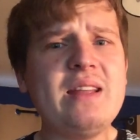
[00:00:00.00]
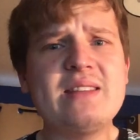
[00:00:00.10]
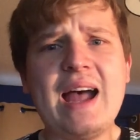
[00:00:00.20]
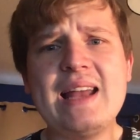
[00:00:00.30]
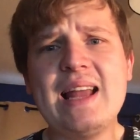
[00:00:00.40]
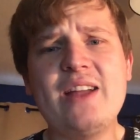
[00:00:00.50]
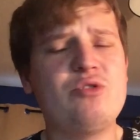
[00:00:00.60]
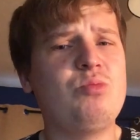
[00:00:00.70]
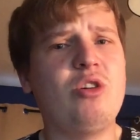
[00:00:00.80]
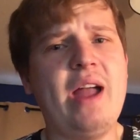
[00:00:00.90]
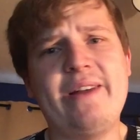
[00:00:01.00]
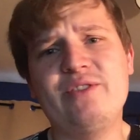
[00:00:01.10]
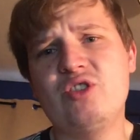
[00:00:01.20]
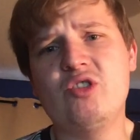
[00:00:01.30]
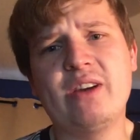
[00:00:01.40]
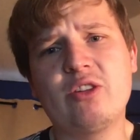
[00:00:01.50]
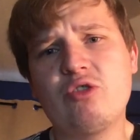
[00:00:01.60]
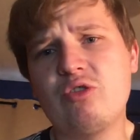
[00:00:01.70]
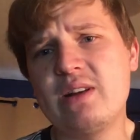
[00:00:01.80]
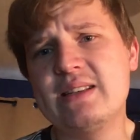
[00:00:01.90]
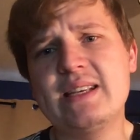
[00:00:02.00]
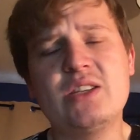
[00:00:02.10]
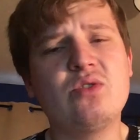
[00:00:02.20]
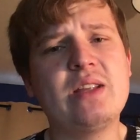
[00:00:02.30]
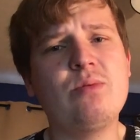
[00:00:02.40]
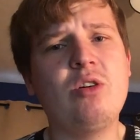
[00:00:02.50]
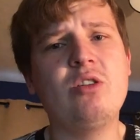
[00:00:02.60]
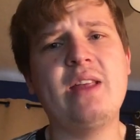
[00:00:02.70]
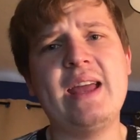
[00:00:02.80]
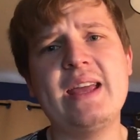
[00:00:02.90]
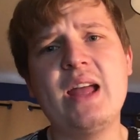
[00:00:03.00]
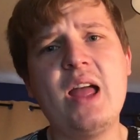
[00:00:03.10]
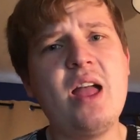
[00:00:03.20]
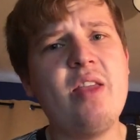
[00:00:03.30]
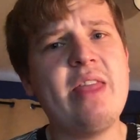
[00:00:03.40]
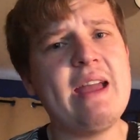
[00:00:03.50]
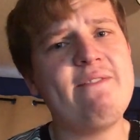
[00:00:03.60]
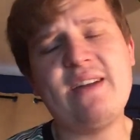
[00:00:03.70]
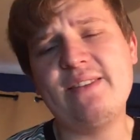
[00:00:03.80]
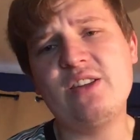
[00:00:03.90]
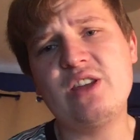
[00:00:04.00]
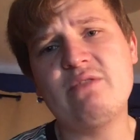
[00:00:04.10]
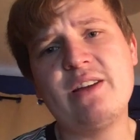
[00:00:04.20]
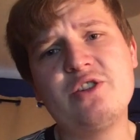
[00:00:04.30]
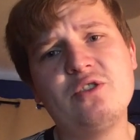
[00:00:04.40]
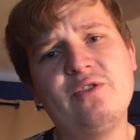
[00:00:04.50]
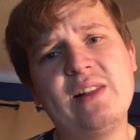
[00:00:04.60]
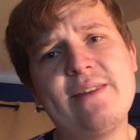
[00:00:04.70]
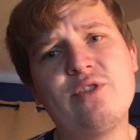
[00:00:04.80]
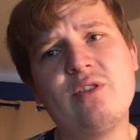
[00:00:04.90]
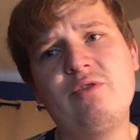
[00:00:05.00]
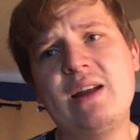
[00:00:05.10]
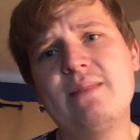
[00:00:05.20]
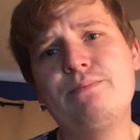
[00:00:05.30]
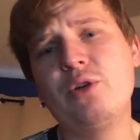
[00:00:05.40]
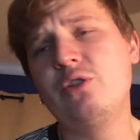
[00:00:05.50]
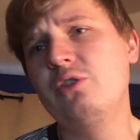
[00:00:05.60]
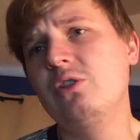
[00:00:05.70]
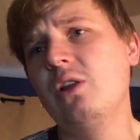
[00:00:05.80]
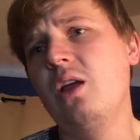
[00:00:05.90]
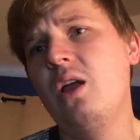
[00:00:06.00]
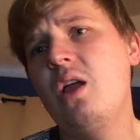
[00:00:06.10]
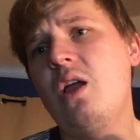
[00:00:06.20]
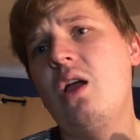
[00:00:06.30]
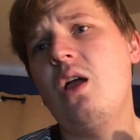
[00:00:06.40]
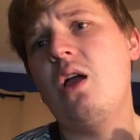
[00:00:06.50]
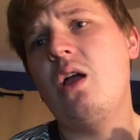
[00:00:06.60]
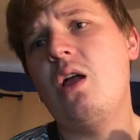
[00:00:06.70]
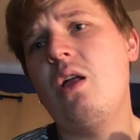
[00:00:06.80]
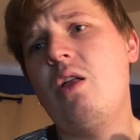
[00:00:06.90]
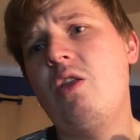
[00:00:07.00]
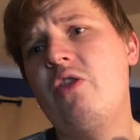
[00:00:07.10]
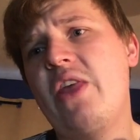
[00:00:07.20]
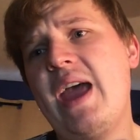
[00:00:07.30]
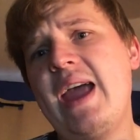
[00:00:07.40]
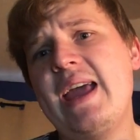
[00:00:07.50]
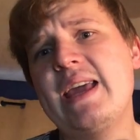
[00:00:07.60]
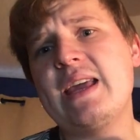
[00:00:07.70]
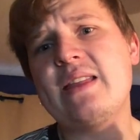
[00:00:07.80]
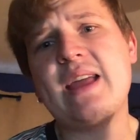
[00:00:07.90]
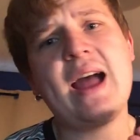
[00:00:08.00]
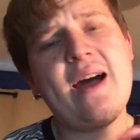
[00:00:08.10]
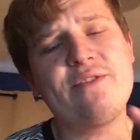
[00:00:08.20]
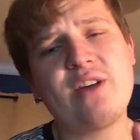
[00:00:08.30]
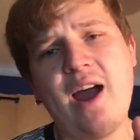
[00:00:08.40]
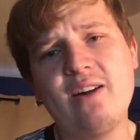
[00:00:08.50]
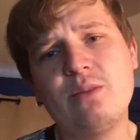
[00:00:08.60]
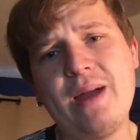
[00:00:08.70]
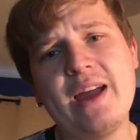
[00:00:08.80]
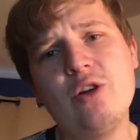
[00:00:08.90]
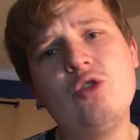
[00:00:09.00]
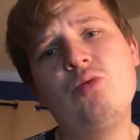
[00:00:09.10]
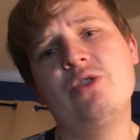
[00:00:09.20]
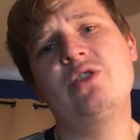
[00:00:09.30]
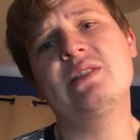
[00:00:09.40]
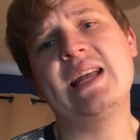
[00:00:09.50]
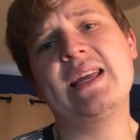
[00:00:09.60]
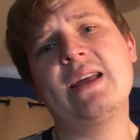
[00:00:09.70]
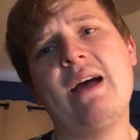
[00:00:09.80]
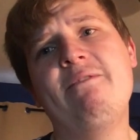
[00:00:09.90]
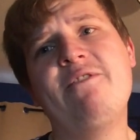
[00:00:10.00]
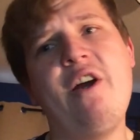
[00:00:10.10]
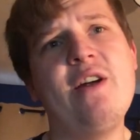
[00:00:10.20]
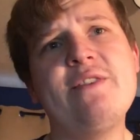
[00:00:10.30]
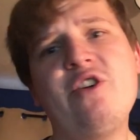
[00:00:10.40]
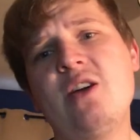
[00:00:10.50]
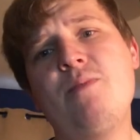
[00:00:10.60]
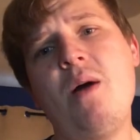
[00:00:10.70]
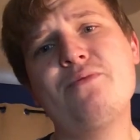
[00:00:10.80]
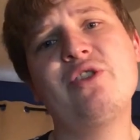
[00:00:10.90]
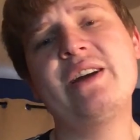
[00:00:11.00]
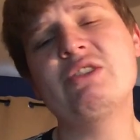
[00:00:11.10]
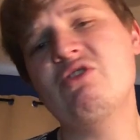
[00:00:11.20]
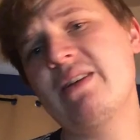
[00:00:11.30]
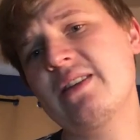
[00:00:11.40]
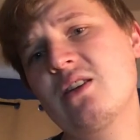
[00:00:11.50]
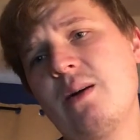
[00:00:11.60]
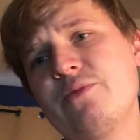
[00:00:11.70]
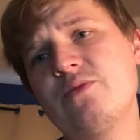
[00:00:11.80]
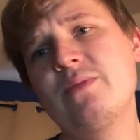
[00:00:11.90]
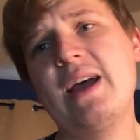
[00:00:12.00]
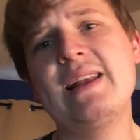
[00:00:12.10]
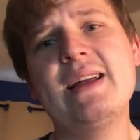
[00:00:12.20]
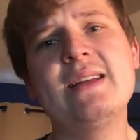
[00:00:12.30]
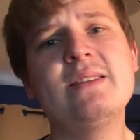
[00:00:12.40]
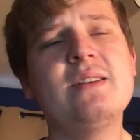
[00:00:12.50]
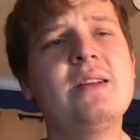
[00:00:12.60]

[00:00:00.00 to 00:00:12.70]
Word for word: Thailand were energy drink crazy, so they were. They invented the original flavor of Red Bull. They have Carabao, which is like a very, very popular energy drink that comes from Thailand.